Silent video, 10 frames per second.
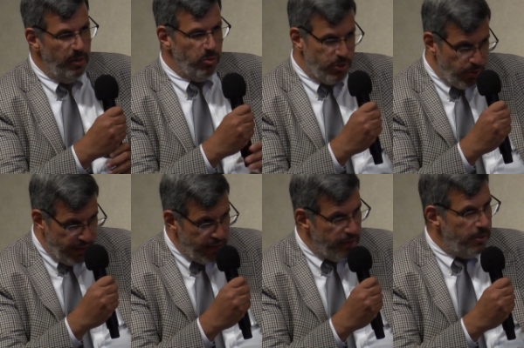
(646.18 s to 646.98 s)
Was
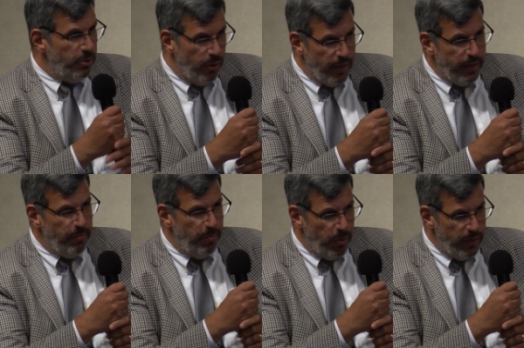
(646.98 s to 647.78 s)
treated in New York
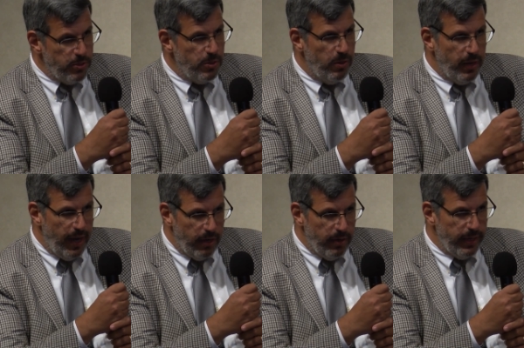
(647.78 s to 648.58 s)
at Memorial Sloan
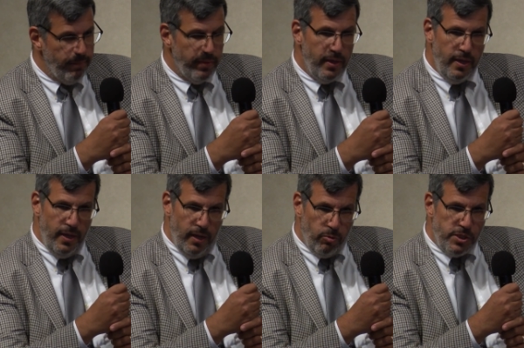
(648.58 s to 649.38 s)
Kettering.
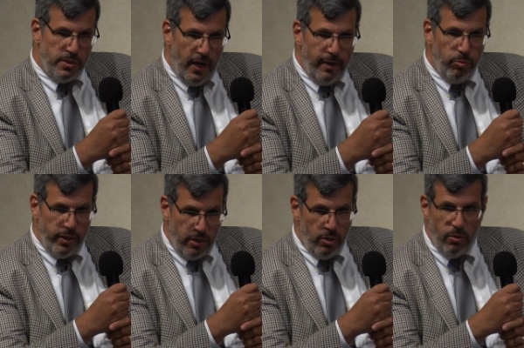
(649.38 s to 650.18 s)
It was a time when
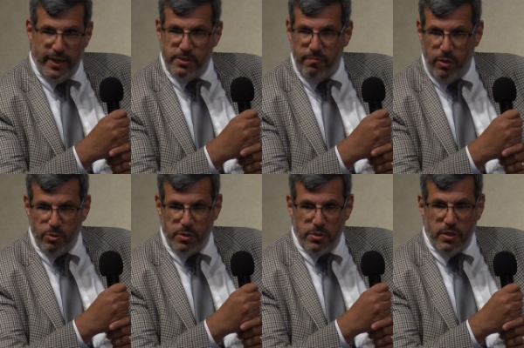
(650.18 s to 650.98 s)
the cure rates of
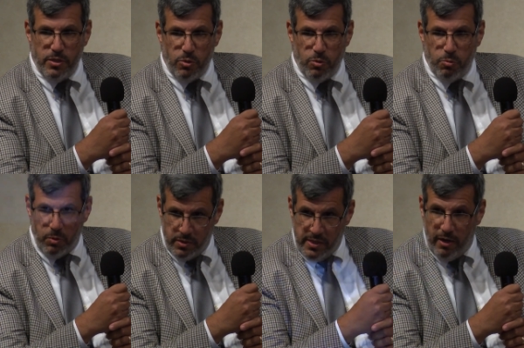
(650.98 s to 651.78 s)
those diseases
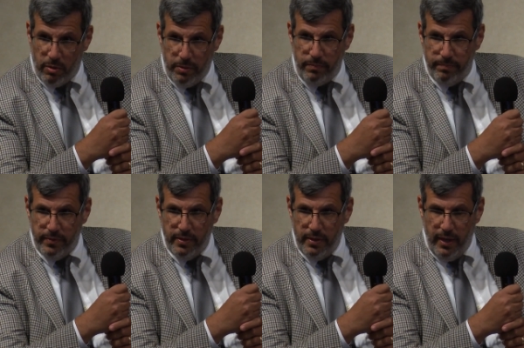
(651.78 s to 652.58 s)
were terrible,
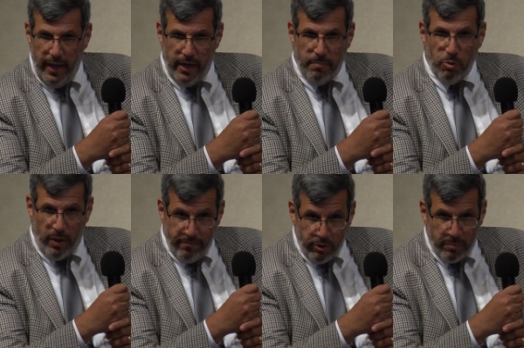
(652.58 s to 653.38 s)
and I'm
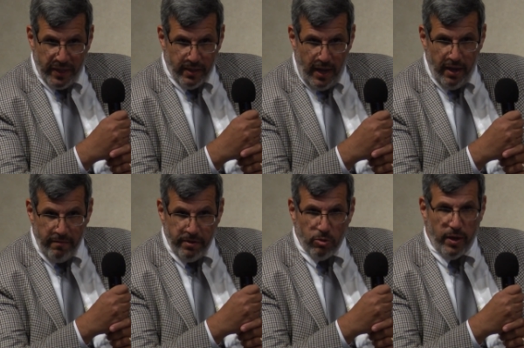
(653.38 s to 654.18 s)
grateful to be
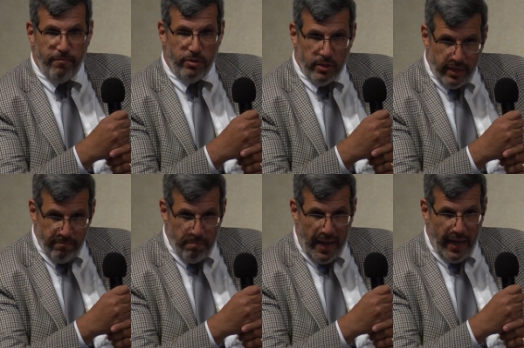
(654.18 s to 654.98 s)
alive and grateful to
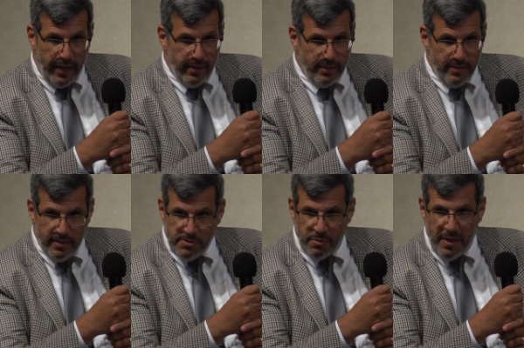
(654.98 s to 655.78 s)
give back.
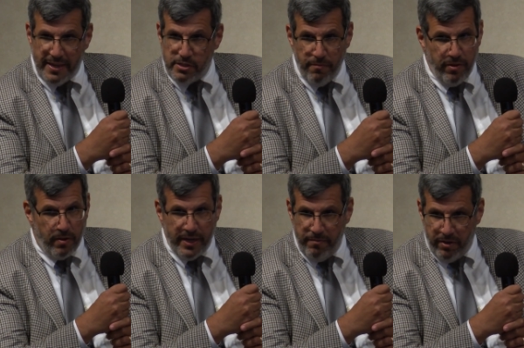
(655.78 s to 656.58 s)
So that's a
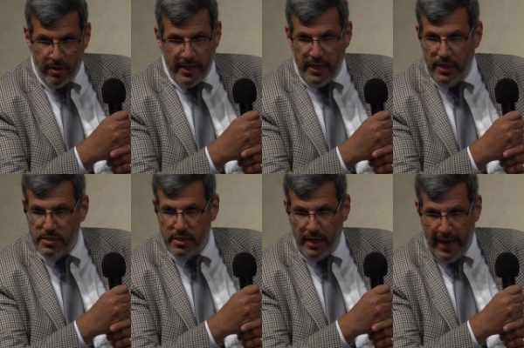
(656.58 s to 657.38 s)
very, very
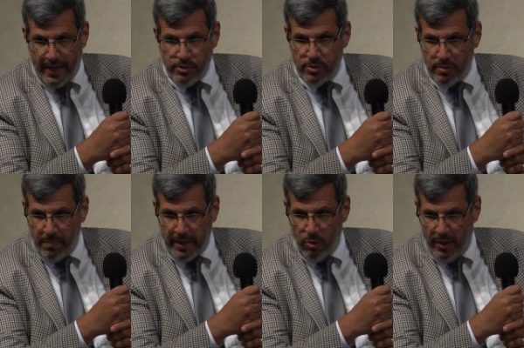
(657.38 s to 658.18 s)
easy answer to my
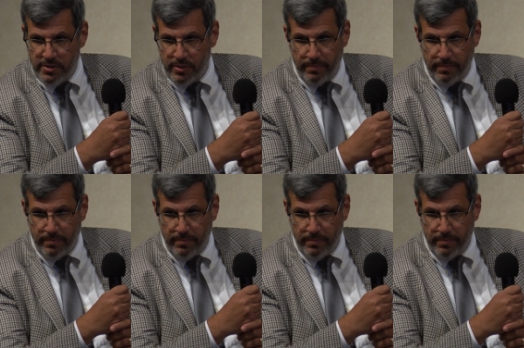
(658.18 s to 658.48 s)
question.